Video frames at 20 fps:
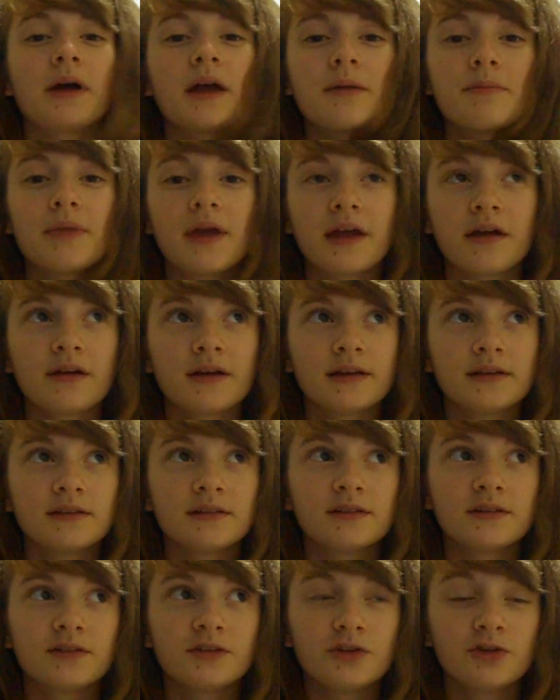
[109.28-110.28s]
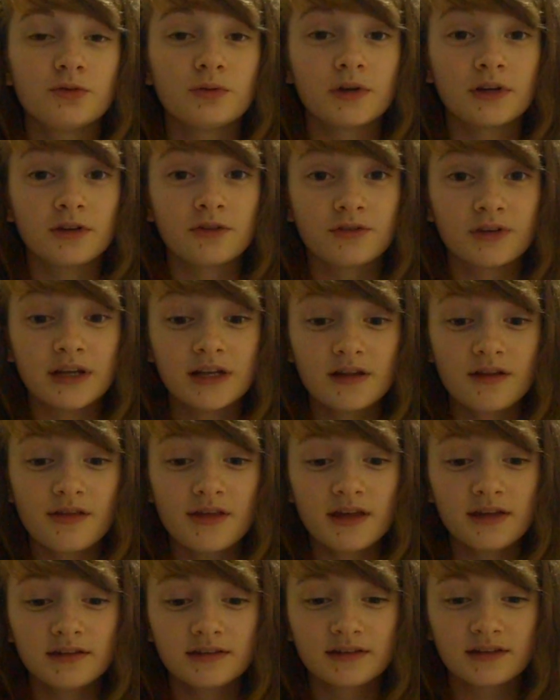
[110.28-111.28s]
my parents to agree to
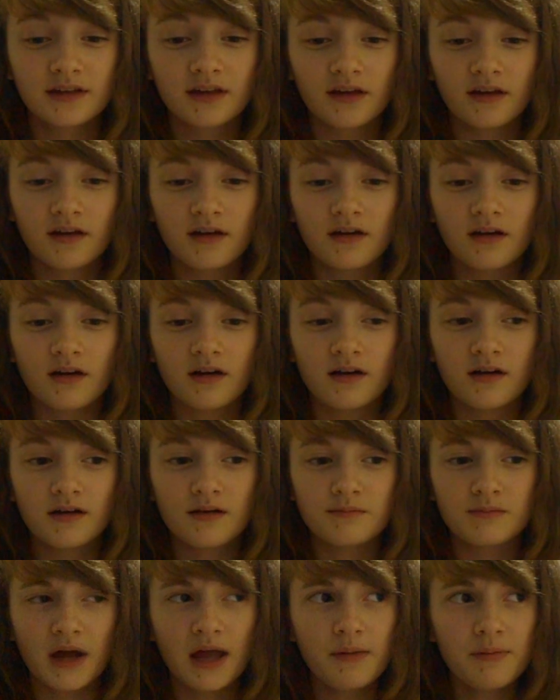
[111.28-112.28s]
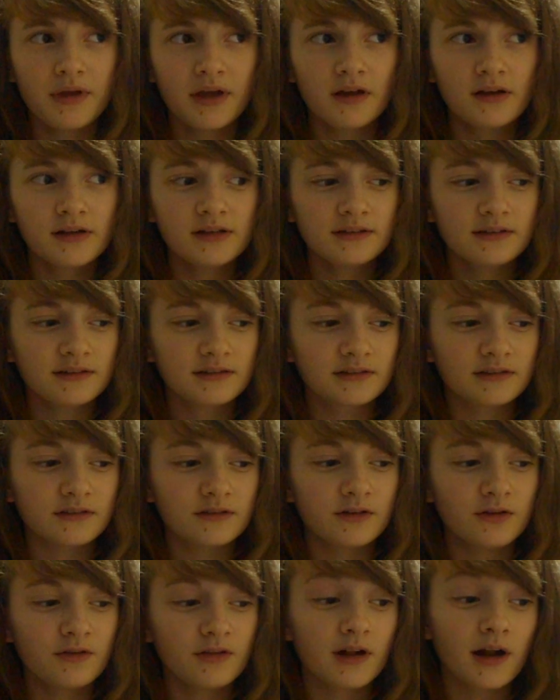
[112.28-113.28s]
this? My parents
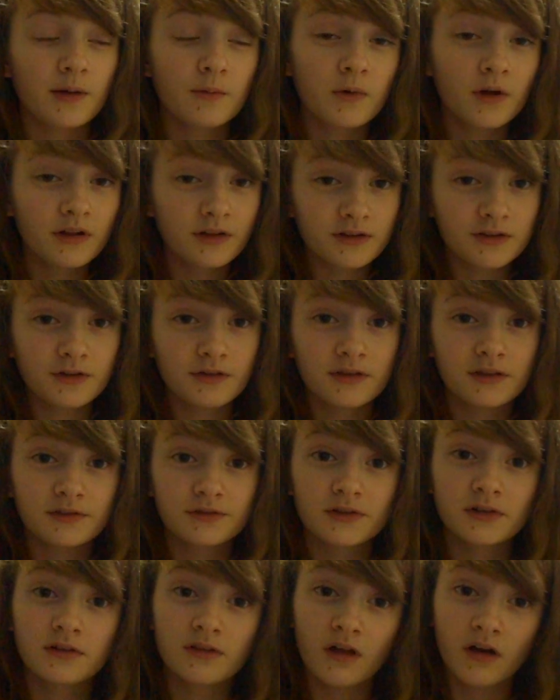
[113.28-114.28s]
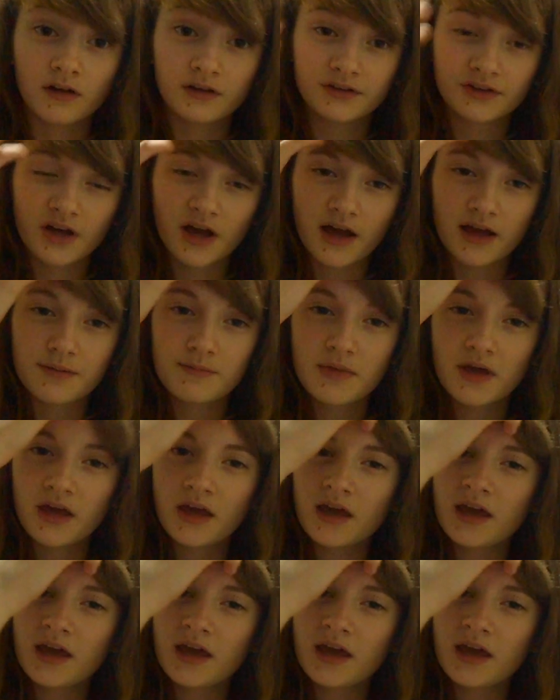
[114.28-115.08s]
knew that I wanted to do this for a long time,